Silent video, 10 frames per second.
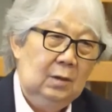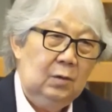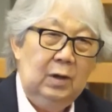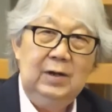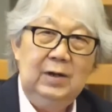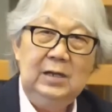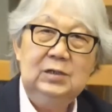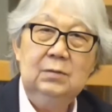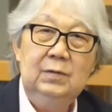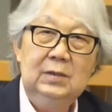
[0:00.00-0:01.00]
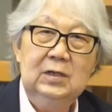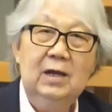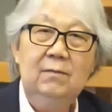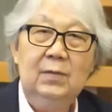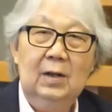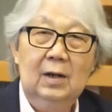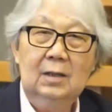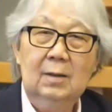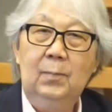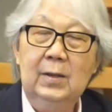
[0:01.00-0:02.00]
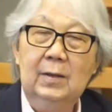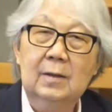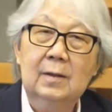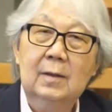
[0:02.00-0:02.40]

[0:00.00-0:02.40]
to our nature reserves and other places.